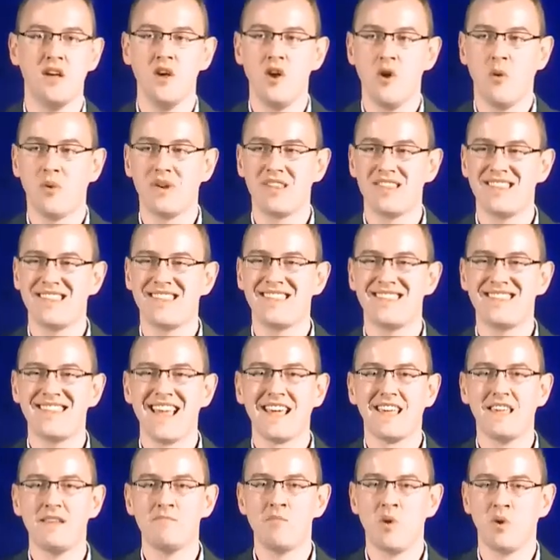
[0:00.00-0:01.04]
what is the
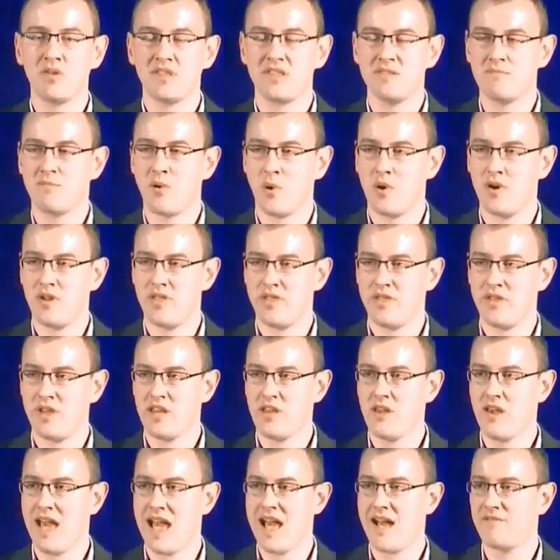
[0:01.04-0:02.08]
second most important thing
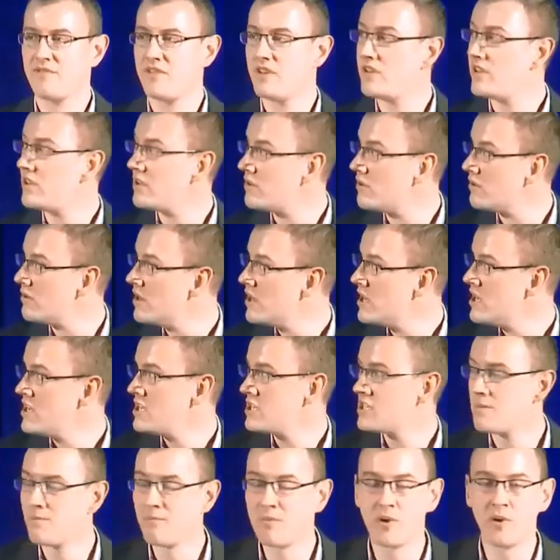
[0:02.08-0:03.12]
you have to do
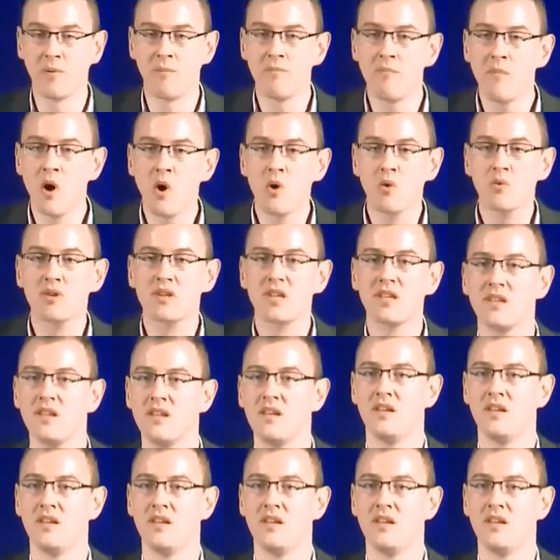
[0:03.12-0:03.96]
to promote